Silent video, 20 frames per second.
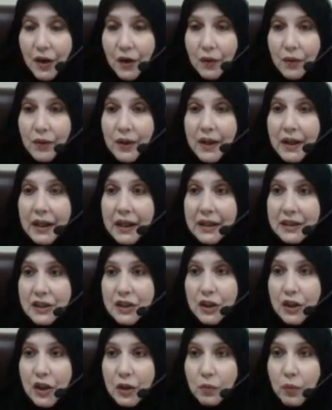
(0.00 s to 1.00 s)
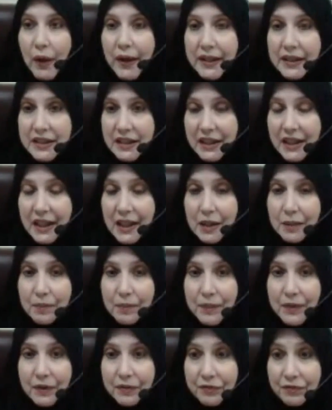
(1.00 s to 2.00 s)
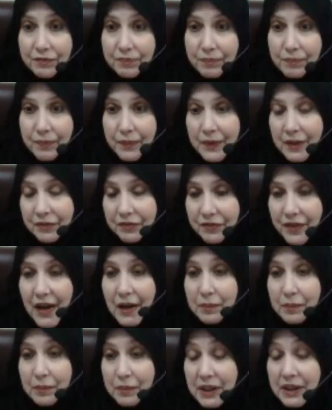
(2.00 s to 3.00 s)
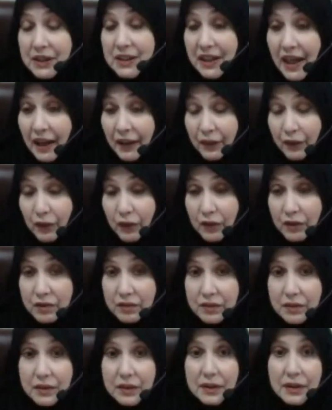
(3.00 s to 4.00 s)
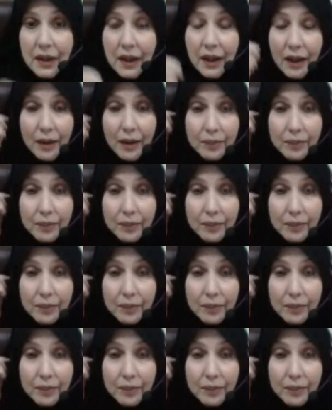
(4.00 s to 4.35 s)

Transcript: So it's a good way to keep the family together.